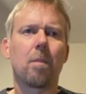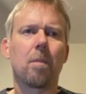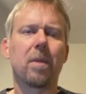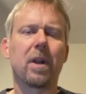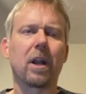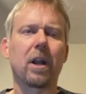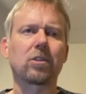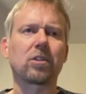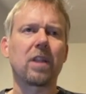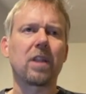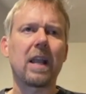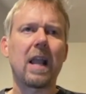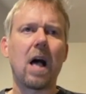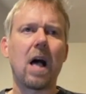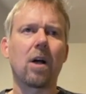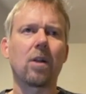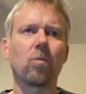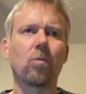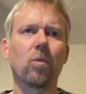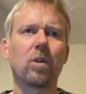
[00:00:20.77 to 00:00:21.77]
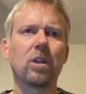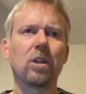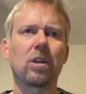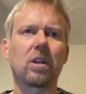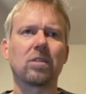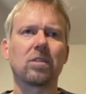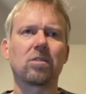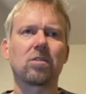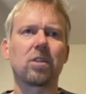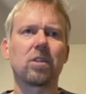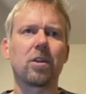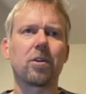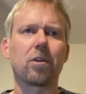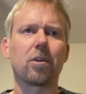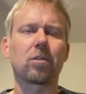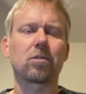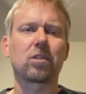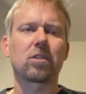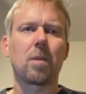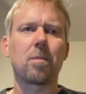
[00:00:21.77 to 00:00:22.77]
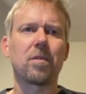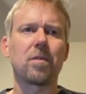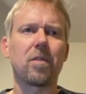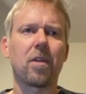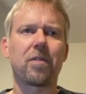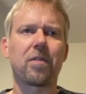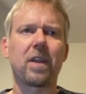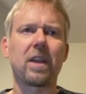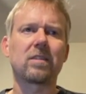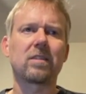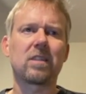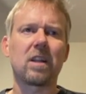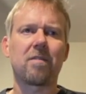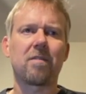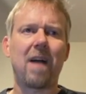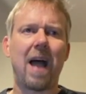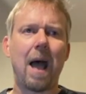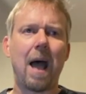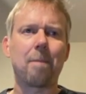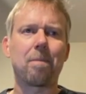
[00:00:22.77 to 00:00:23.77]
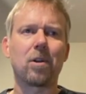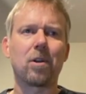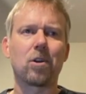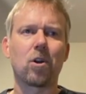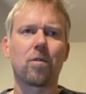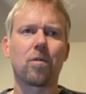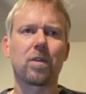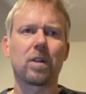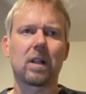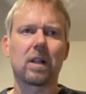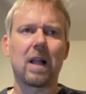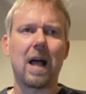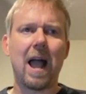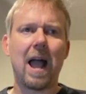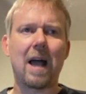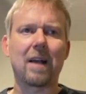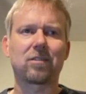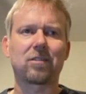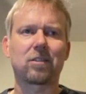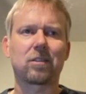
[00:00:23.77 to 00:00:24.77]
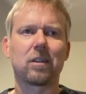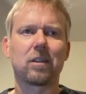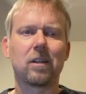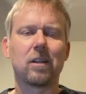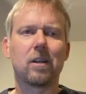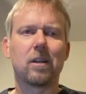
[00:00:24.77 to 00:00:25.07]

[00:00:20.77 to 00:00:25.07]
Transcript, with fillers: But here's the thing, Alan, when you consider some of the things that have happened over the last